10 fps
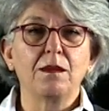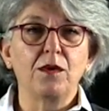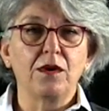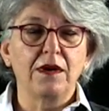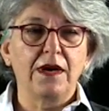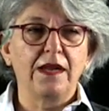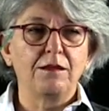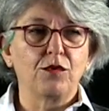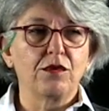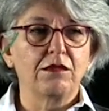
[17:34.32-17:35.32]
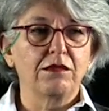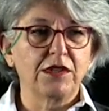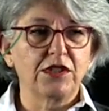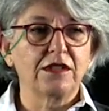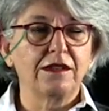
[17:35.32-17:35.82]
more and more
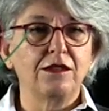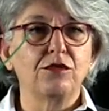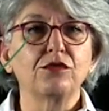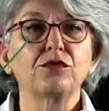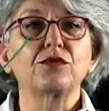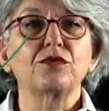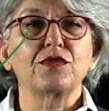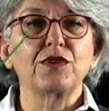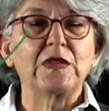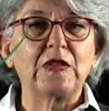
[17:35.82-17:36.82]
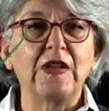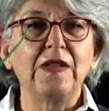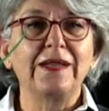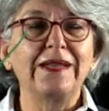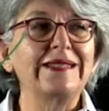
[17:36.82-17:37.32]
rigid in order to
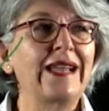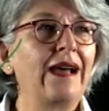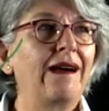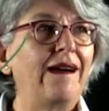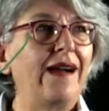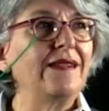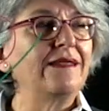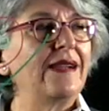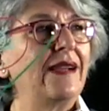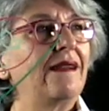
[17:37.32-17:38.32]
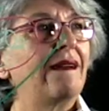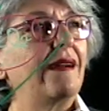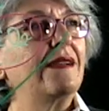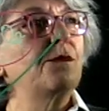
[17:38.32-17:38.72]
sustain these higher and higher